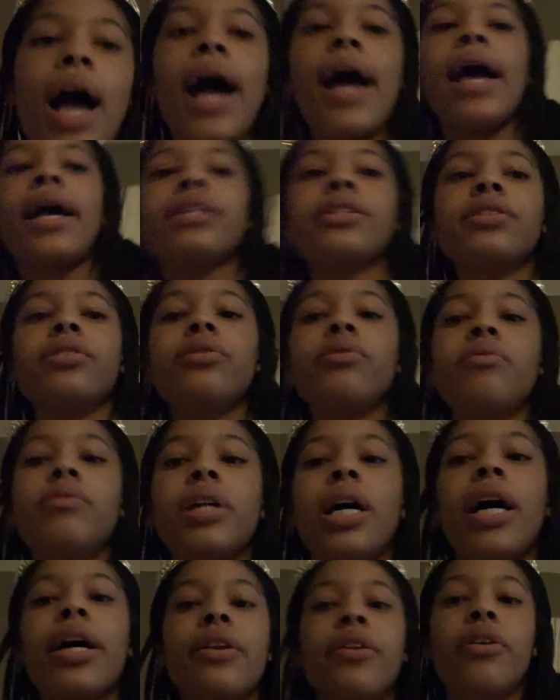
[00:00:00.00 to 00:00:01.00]
I actually do
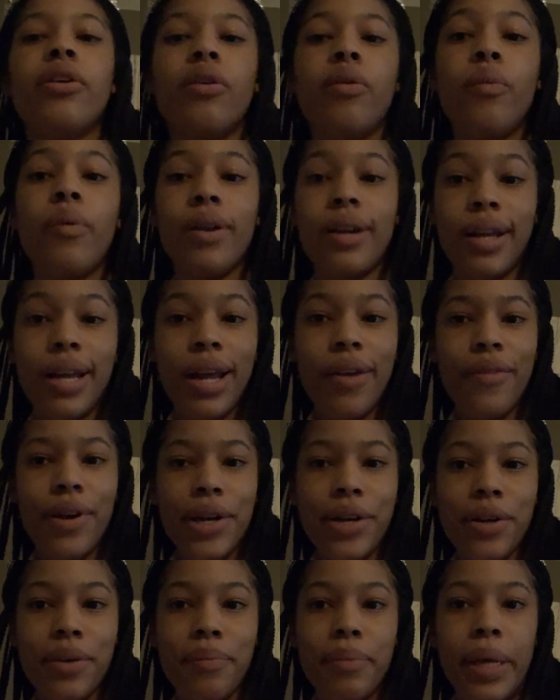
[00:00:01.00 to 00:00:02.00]
not know when I have
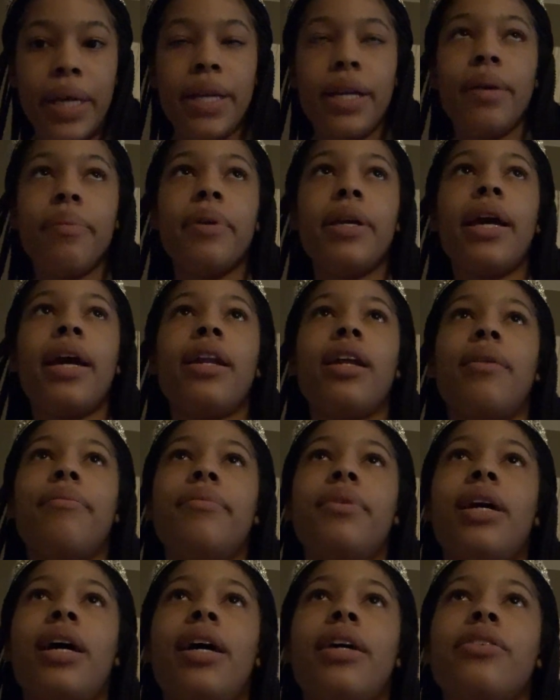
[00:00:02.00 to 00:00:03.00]
hair and makeup yet. I'm
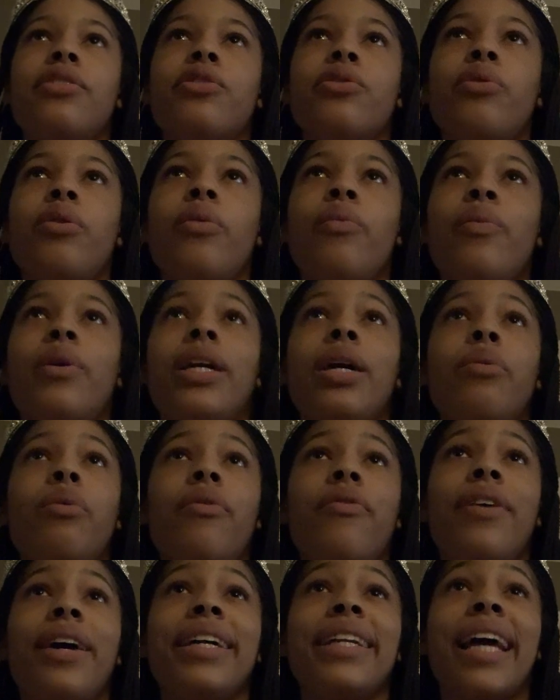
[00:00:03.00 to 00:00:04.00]
not sure when I will
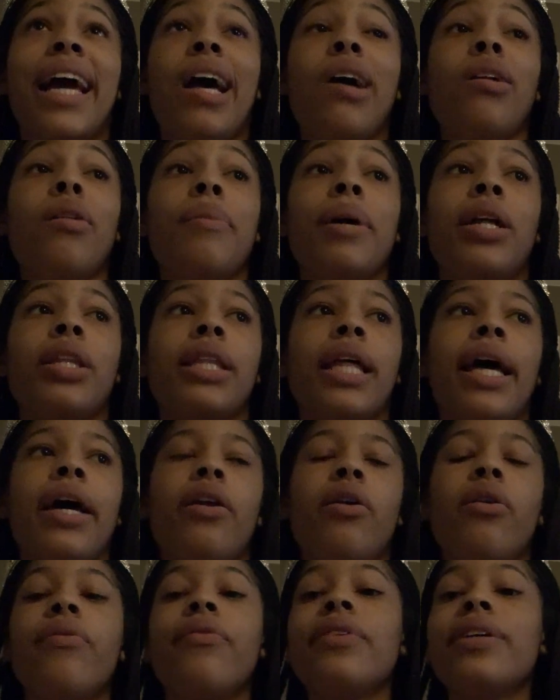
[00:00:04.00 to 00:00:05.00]
find out about that.
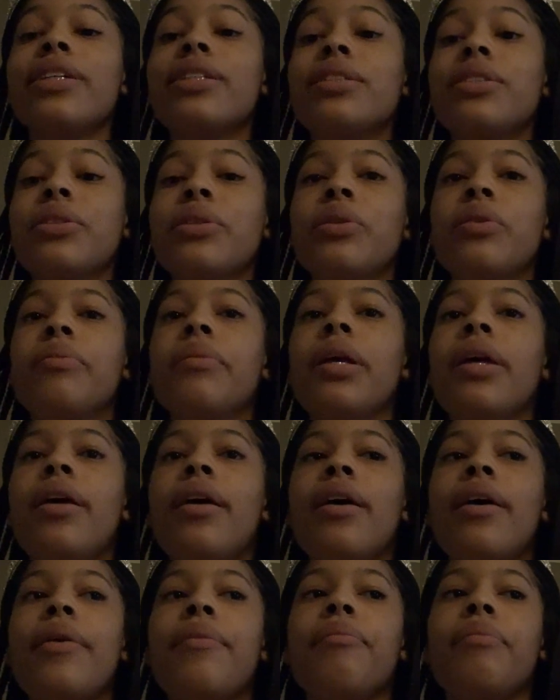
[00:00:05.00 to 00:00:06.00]
Hopefully soon
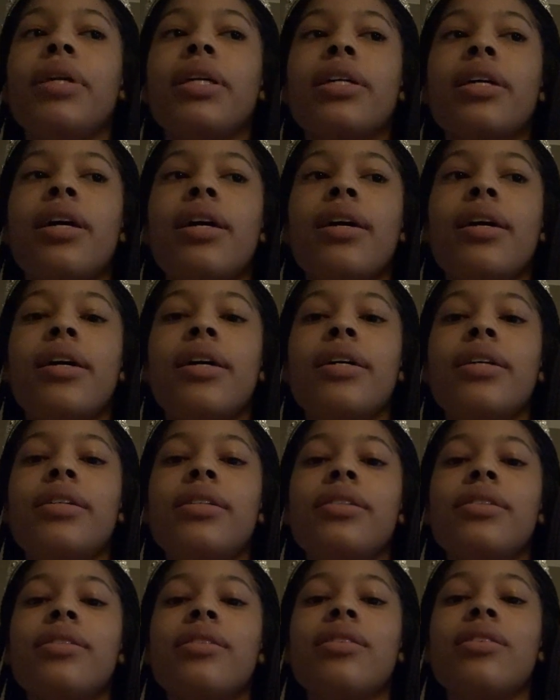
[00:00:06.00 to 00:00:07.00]

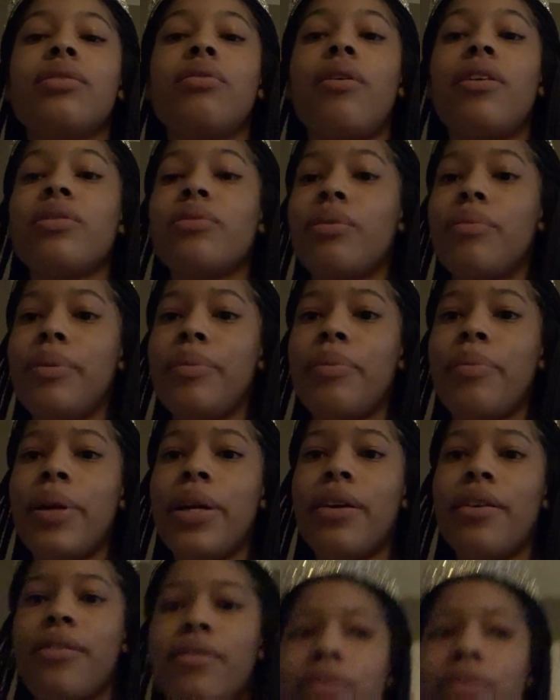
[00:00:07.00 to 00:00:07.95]
because you always want to be prepared